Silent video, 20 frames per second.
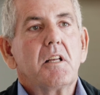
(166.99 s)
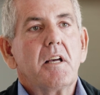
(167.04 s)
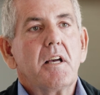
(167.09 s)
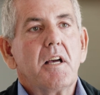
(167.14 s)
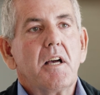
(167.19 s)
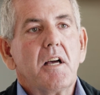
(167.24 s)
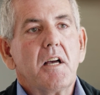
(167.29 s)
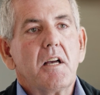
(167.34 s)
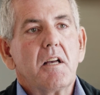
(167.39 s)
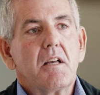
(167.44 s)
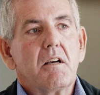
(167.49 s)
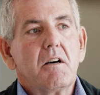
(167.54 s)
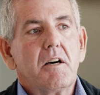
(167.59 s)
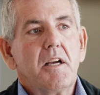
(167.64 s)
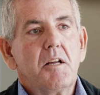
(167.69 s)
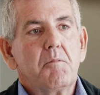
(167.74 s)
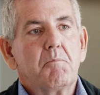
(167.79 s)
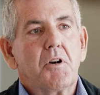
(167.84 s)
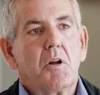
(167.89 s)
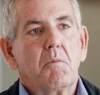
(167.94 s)
I
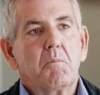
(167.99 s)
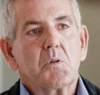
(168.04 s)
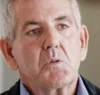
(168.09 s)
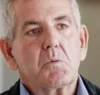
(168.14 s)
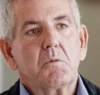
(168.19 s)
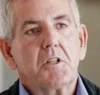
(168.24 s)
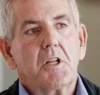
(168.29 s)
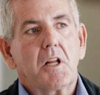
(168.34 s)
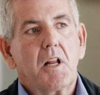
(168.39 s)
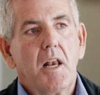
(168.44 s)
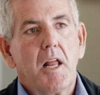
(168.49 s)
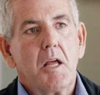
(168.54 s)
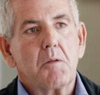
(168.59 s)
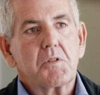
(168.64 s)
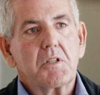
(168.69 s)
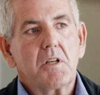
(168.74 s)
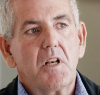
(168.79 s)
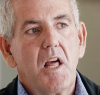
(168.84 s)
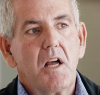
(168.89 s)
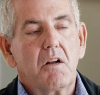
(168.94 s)
had problems with a
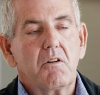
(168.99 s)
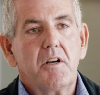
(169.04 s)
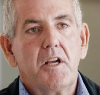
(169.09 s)
collapsed lung.